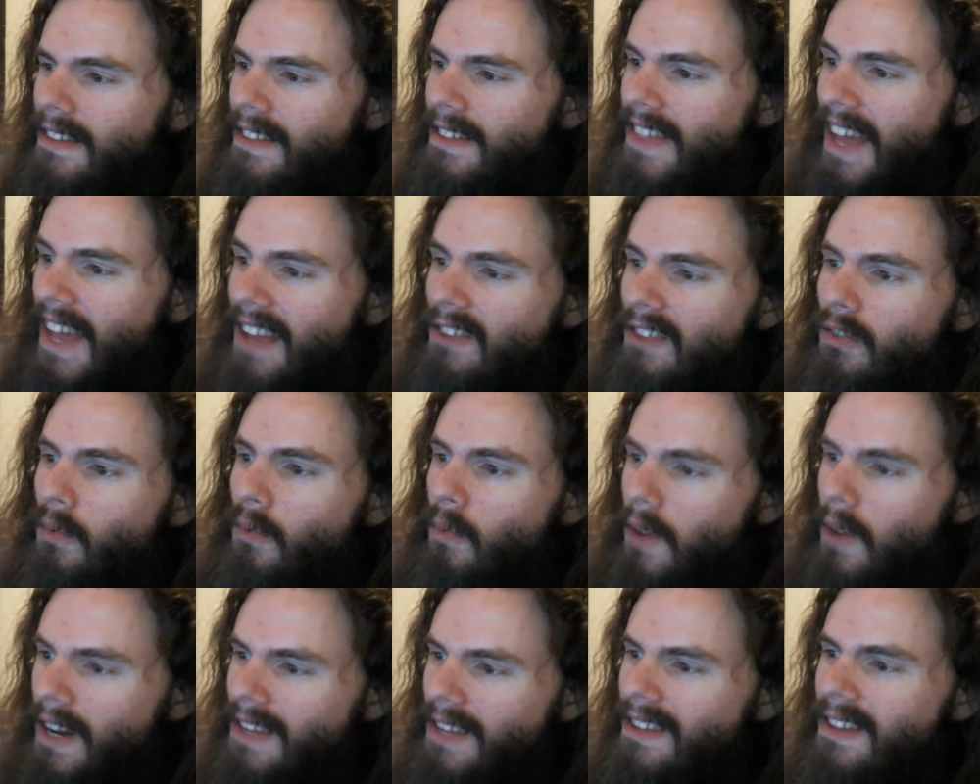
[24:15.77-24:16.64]
That's
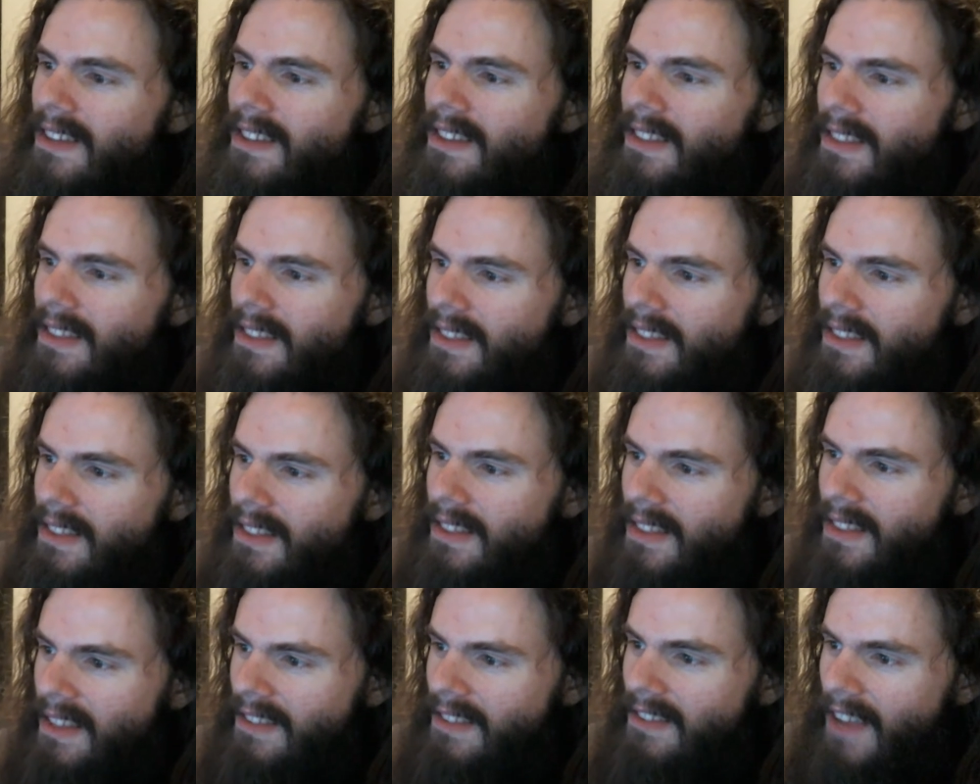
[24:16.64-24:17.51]
what
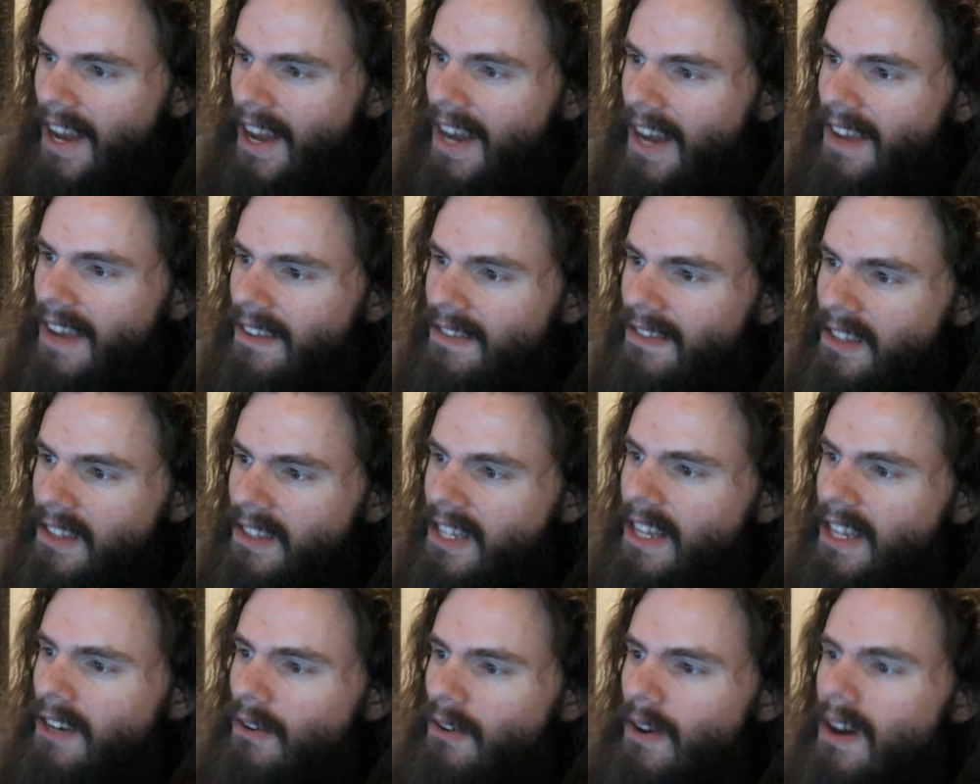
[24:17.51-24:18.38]
this guy is the
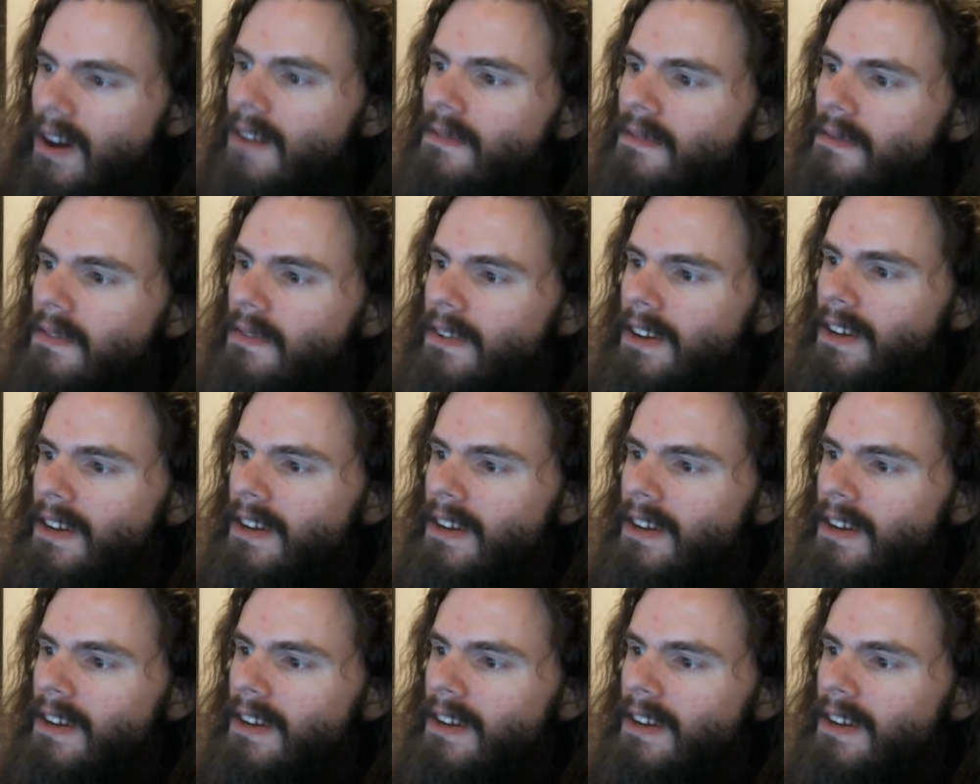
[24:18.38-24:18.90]
leader of.